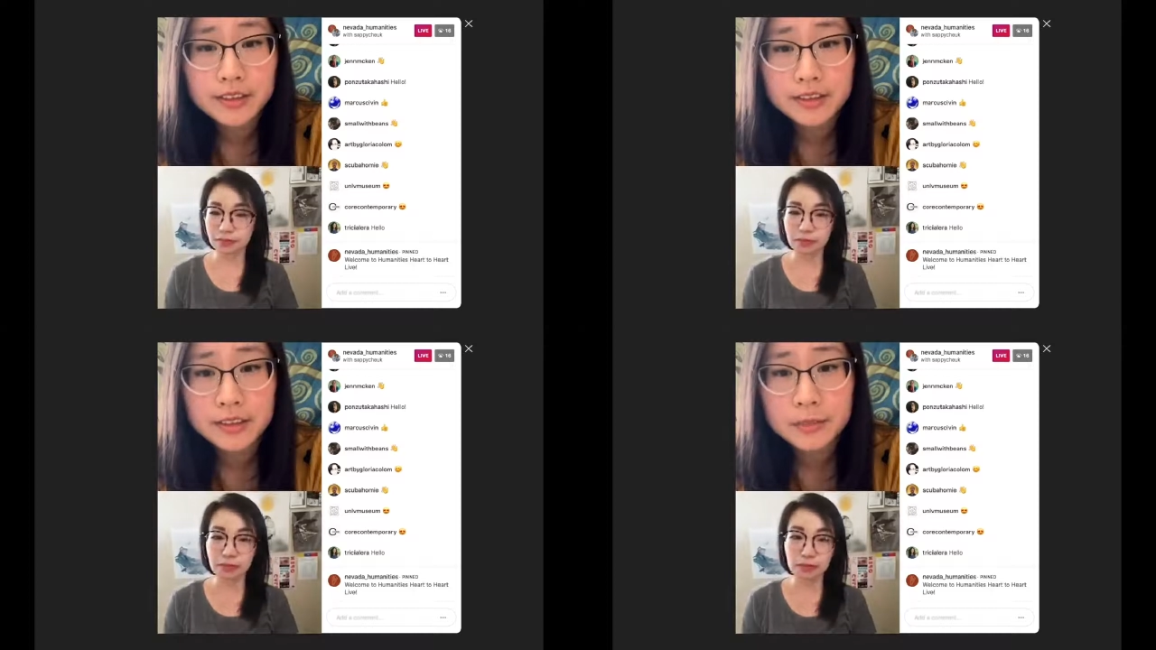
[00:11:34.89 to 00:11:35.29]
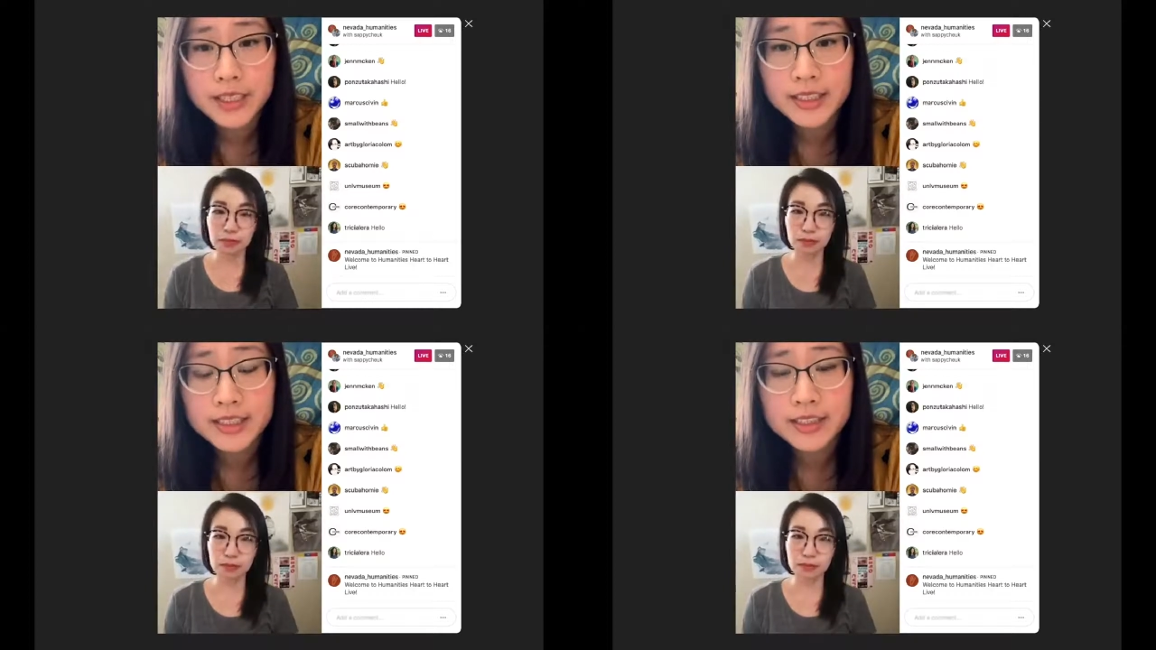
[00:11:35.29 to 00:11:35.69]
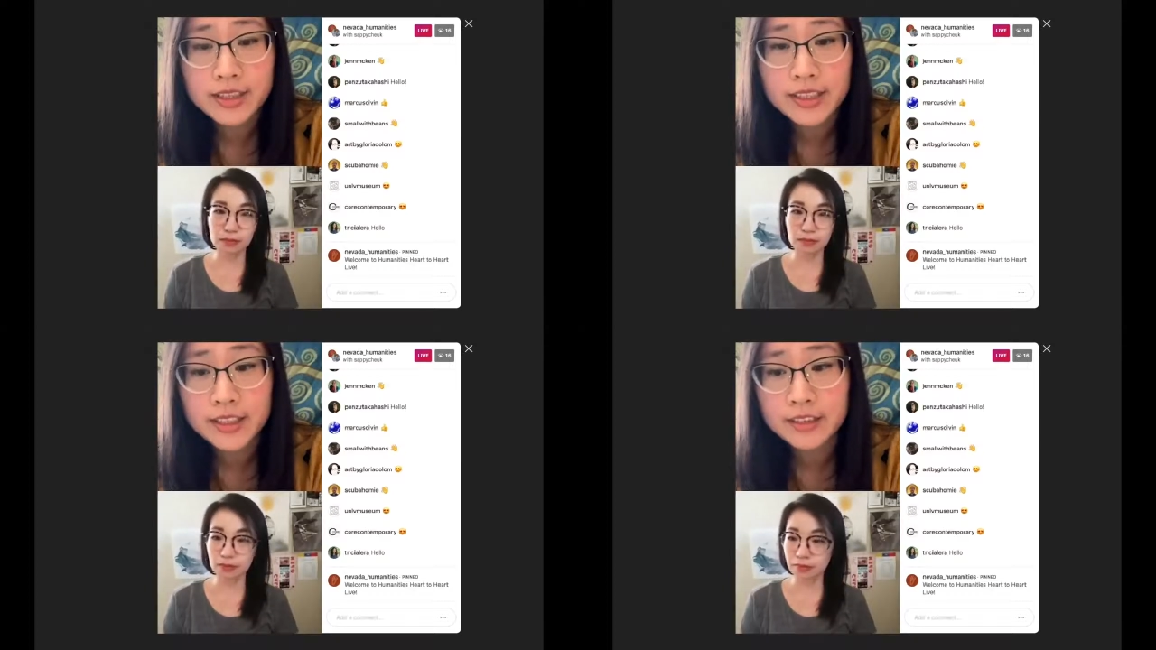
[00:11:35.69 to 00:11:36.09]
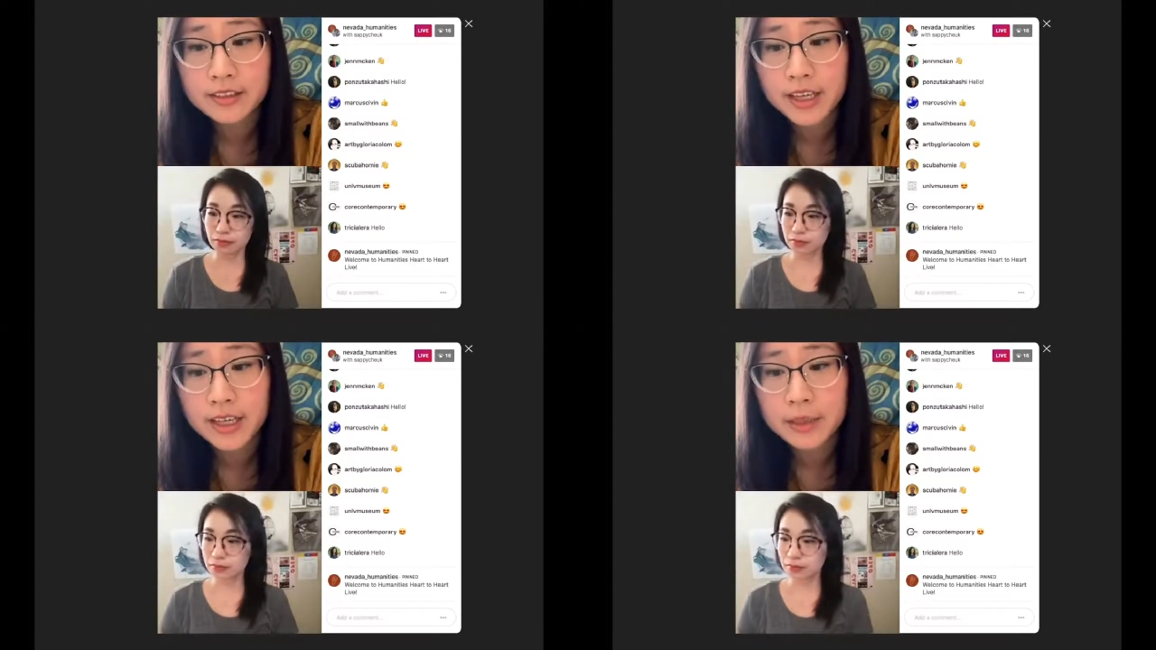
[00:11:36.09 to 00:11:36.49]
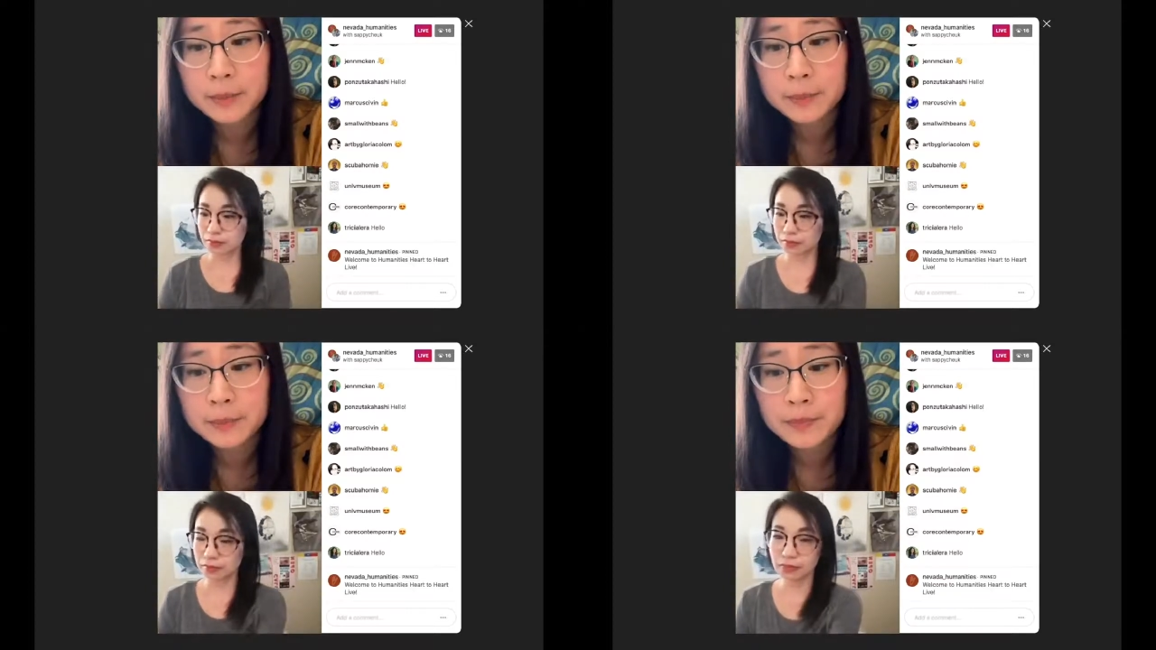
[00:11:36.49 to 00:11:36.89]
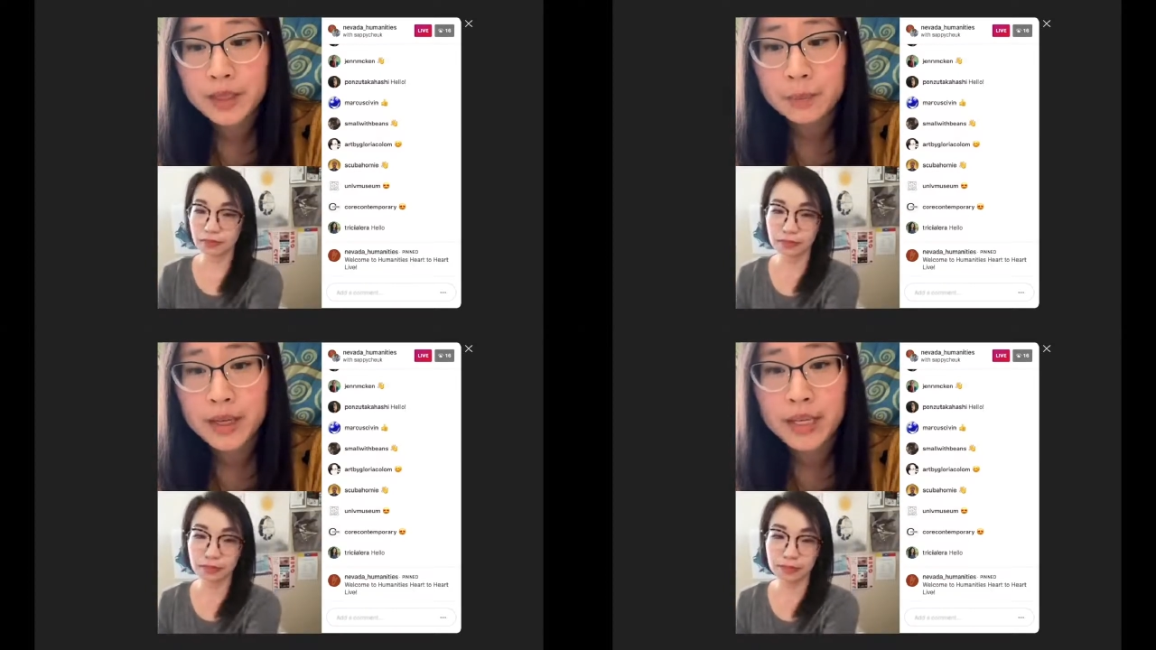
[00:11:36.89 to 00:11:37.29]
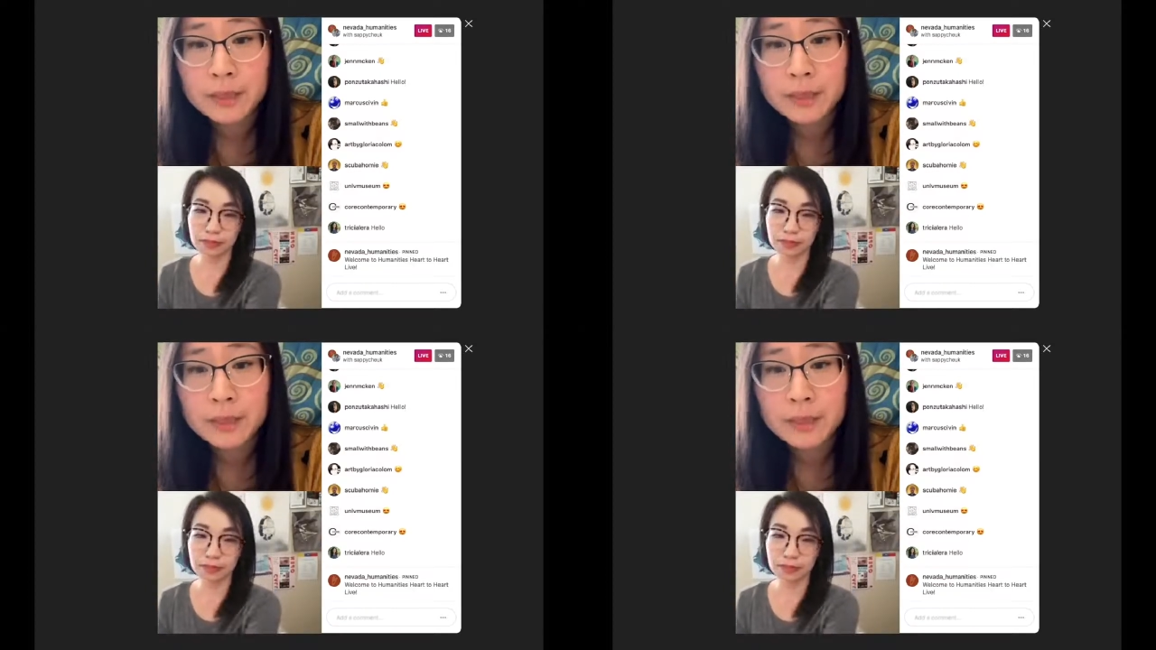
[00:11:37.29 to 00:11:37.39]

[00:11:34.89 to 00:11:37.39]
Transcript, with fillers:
Speaker 1: know me in this video, um, my,